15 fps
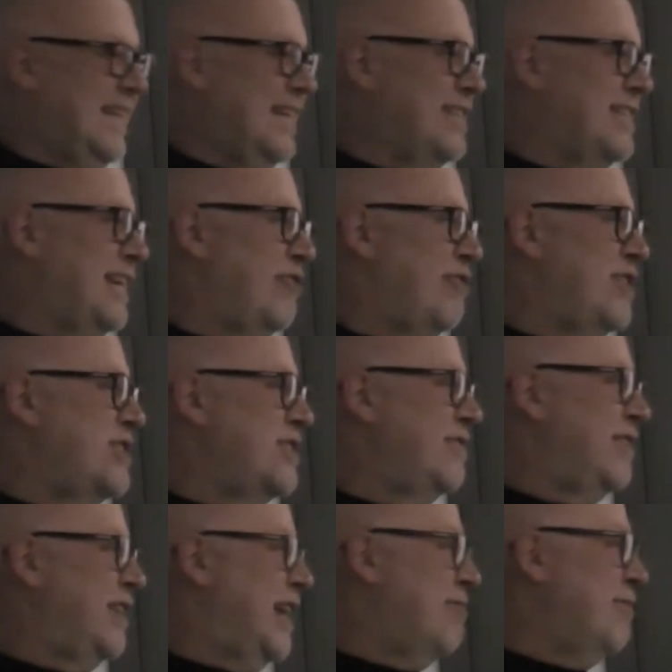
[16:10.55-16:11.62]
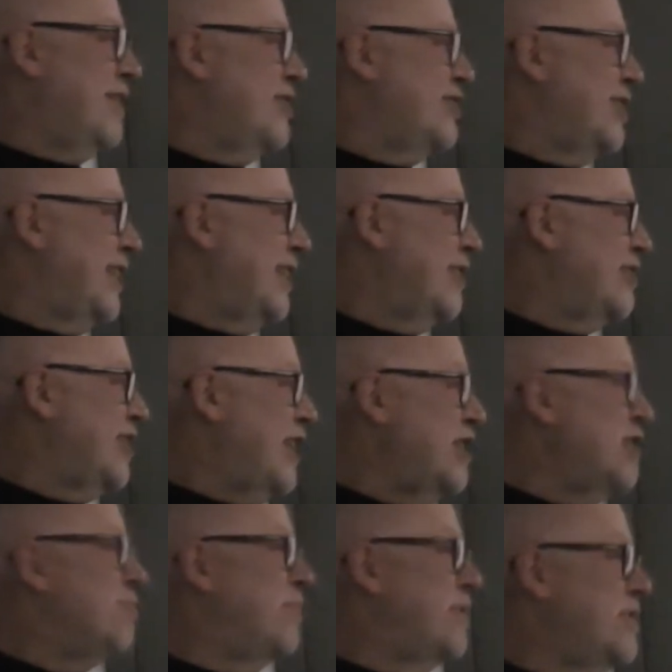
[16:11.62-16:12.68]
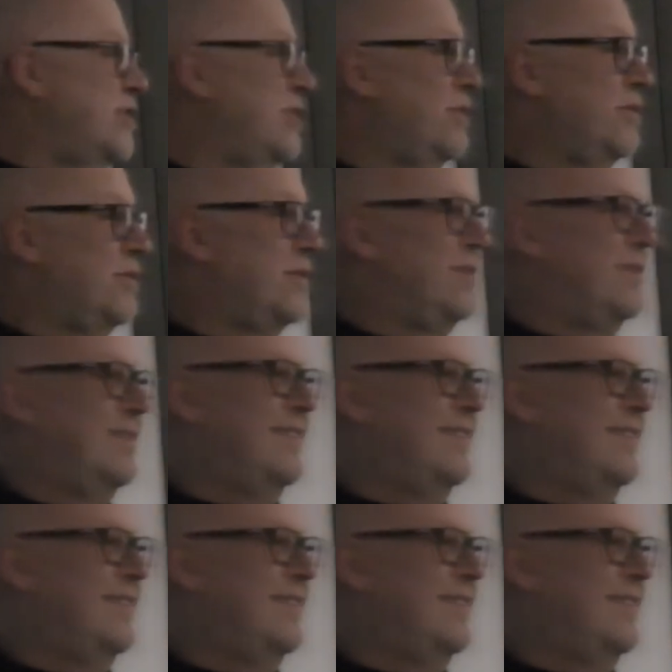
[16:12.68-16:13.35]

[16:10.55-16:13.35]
acceleration of climate change is produced